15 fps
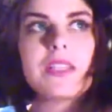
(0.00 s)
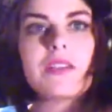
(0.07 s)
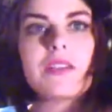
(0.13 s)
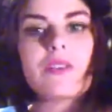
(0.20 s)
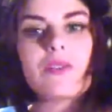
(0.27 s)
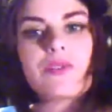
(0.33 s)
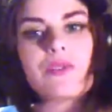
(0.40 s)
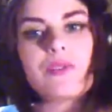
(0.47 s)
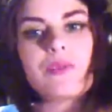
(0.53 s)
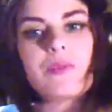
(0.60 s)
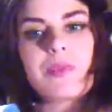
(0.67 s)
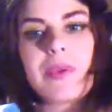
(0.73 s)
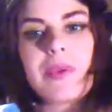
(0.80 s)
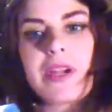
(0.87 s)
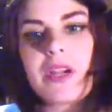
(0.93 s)
and also
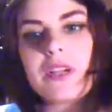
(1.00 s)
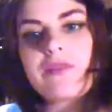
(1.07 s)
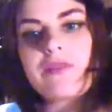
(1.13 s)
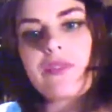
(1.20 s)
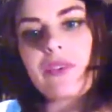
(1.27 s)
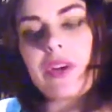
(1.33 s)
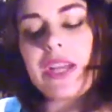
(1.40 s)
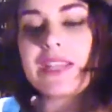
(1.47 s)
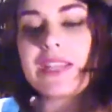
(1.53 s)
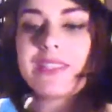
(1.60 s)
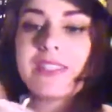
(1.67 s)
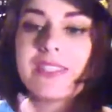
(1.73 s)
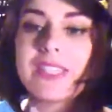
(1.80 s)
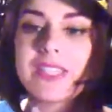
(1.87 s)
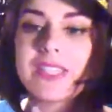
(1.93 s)
preparing for
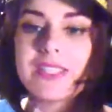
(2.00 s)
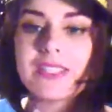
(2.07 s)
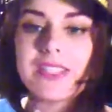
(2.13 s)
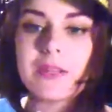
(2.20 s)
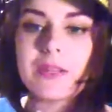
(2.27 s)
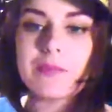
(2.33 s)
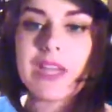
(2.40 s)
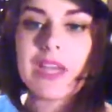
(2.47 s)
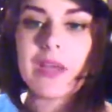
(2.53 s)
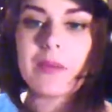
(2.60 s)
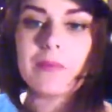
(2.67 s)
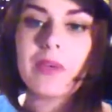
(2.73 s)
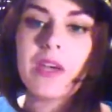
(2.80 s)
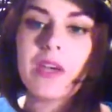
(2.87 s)
NCC at the same time.